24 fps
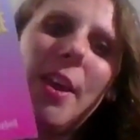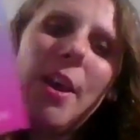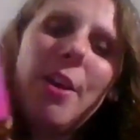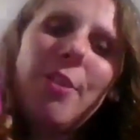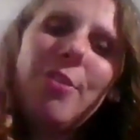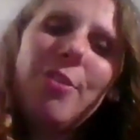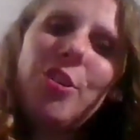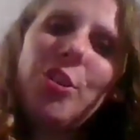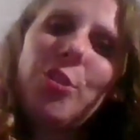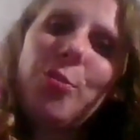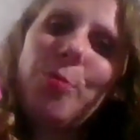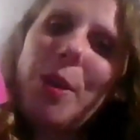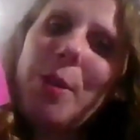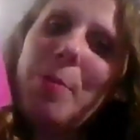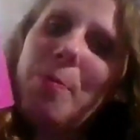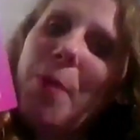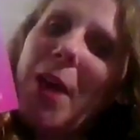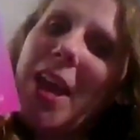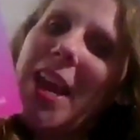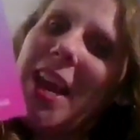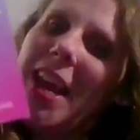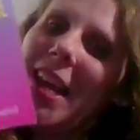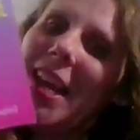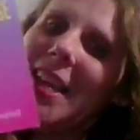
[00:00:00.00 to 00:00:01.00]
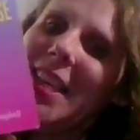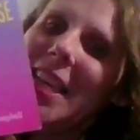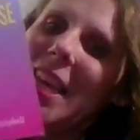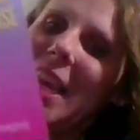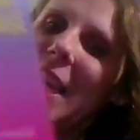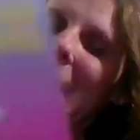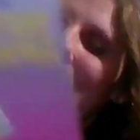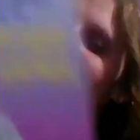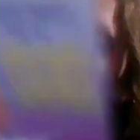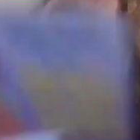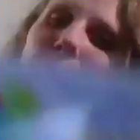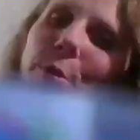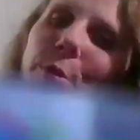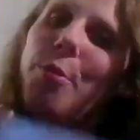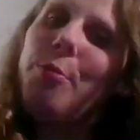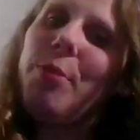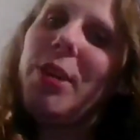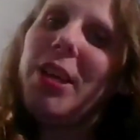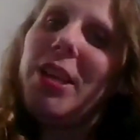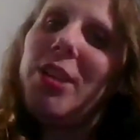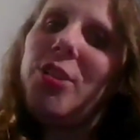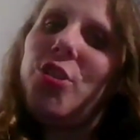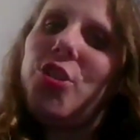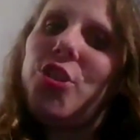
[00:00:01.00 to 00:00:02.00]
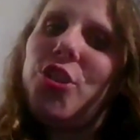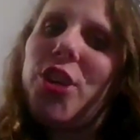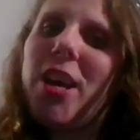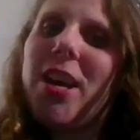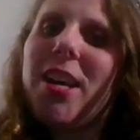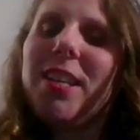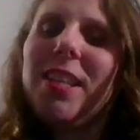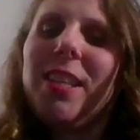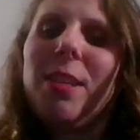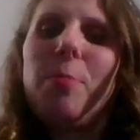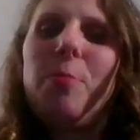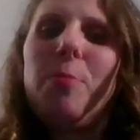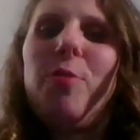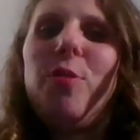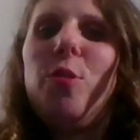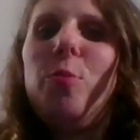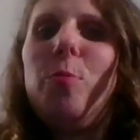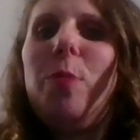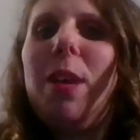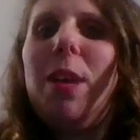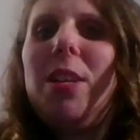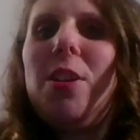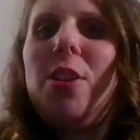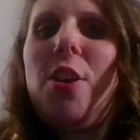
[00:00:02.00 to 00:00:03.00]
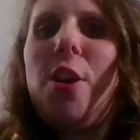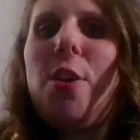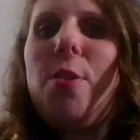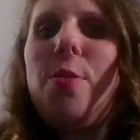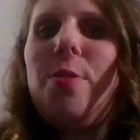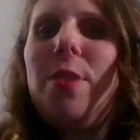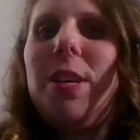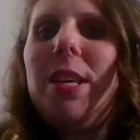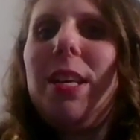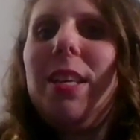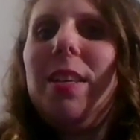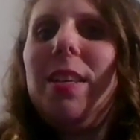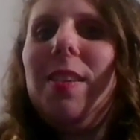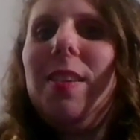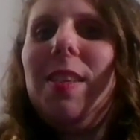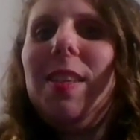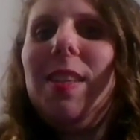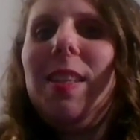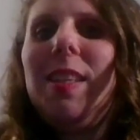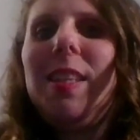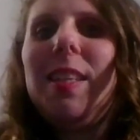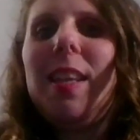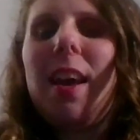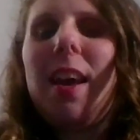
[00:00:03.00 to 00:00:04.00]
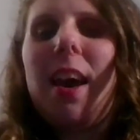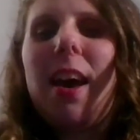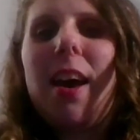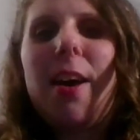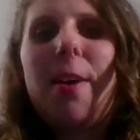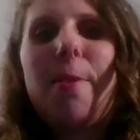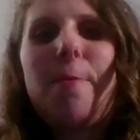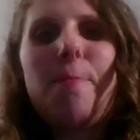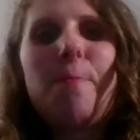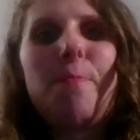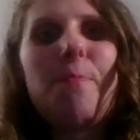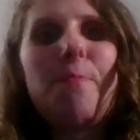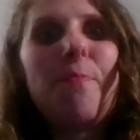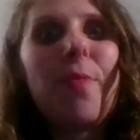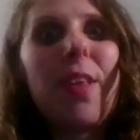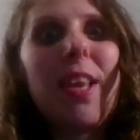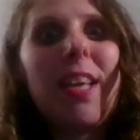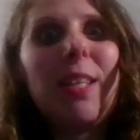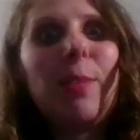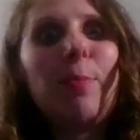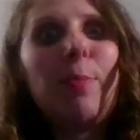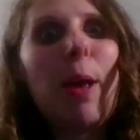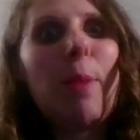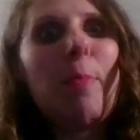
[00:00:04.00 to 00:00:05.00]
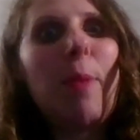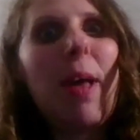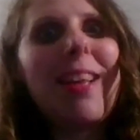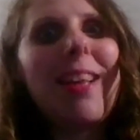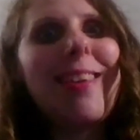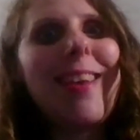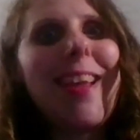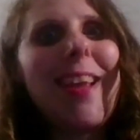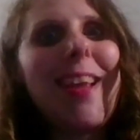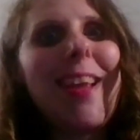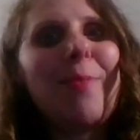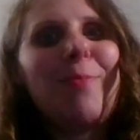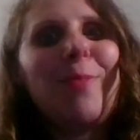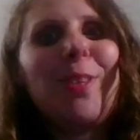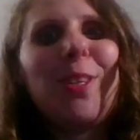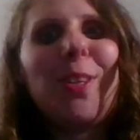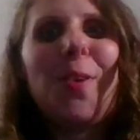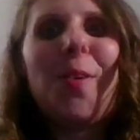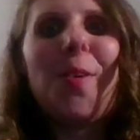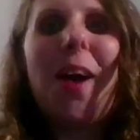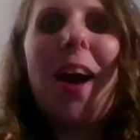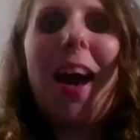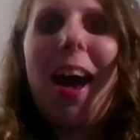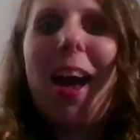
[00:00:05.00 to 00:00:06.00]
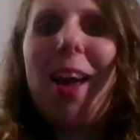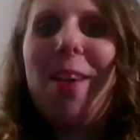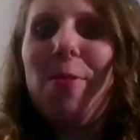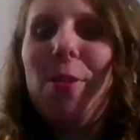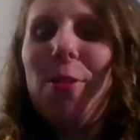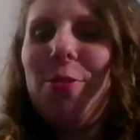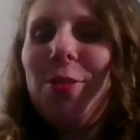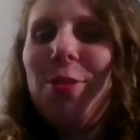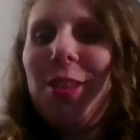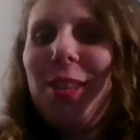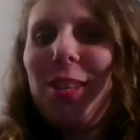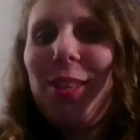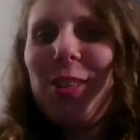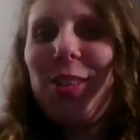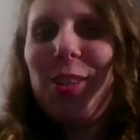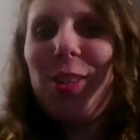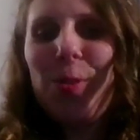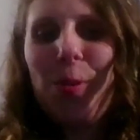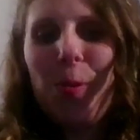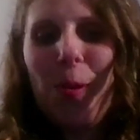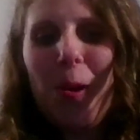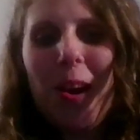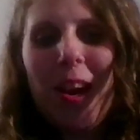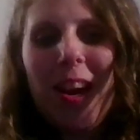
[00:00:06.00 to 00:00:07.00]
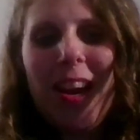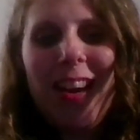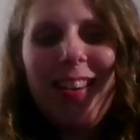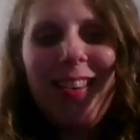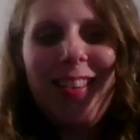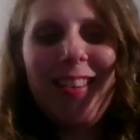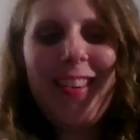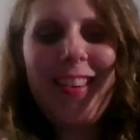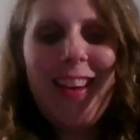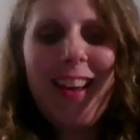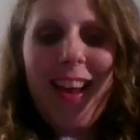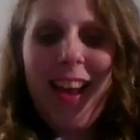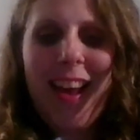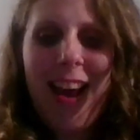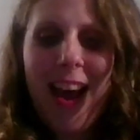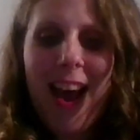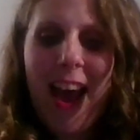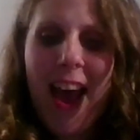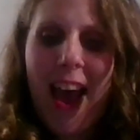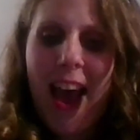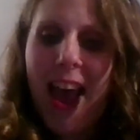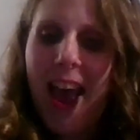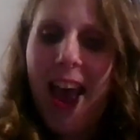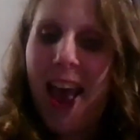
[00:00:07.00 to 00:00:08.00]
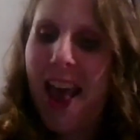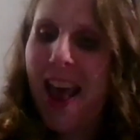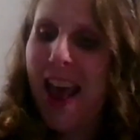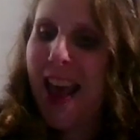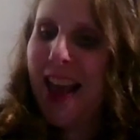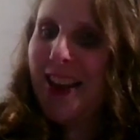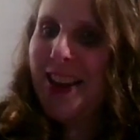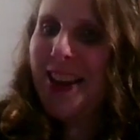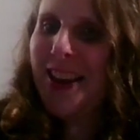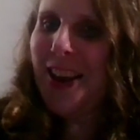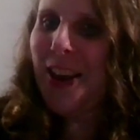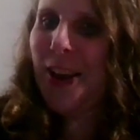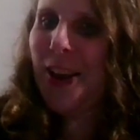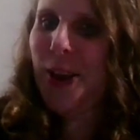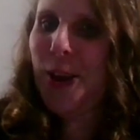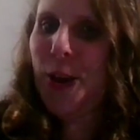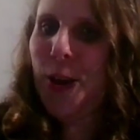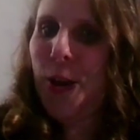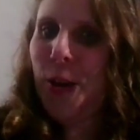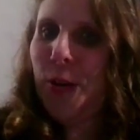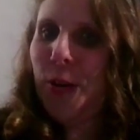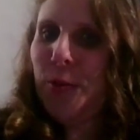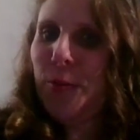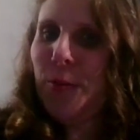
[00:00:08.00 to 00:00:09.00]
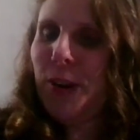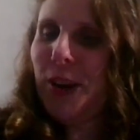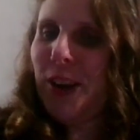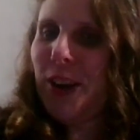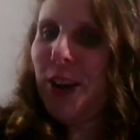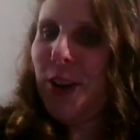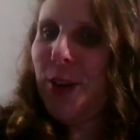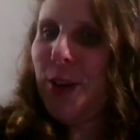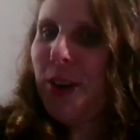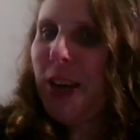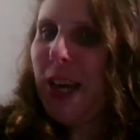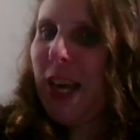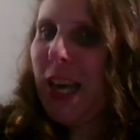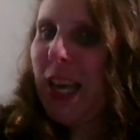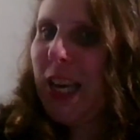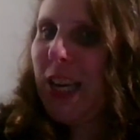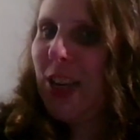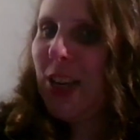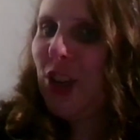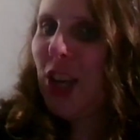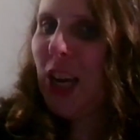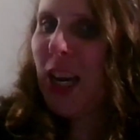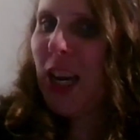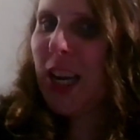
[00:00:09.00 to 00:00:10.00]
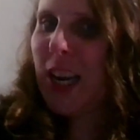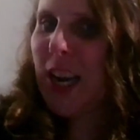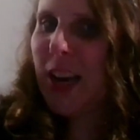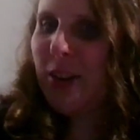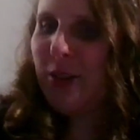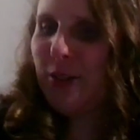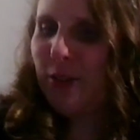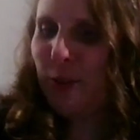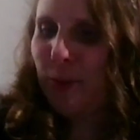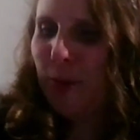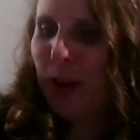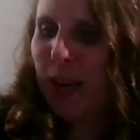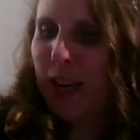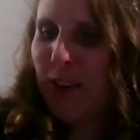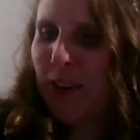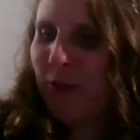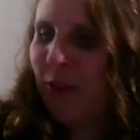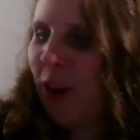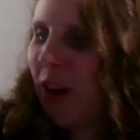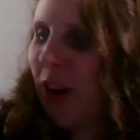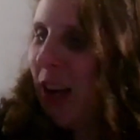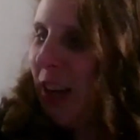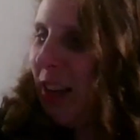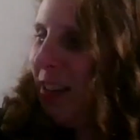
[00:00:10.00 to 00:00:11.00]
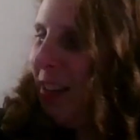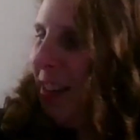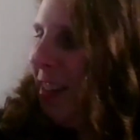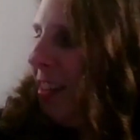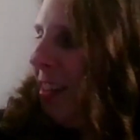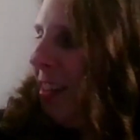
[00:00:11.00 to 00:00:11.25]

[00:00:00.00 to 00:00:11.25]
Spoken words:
which is written by Andy Campbell, which some of you may know is my pen name. So I wrote this story, and we're going to go ahead and check it out. You ready, Fox?